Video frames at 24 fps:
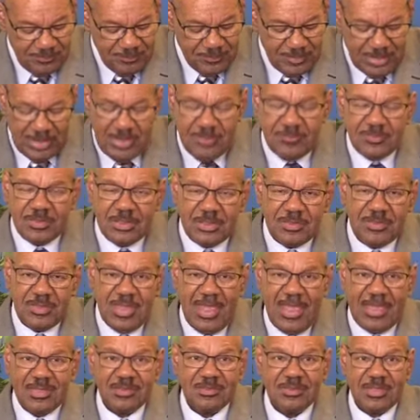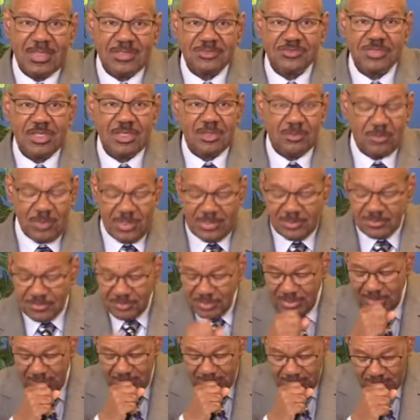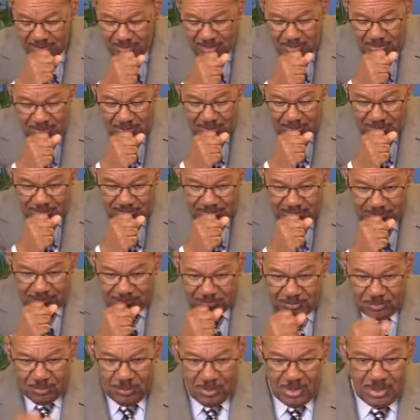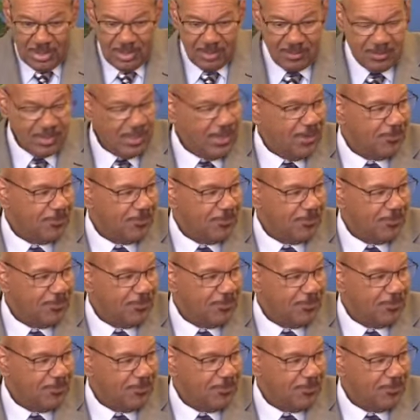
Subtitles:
even in that, that's a great thing if you are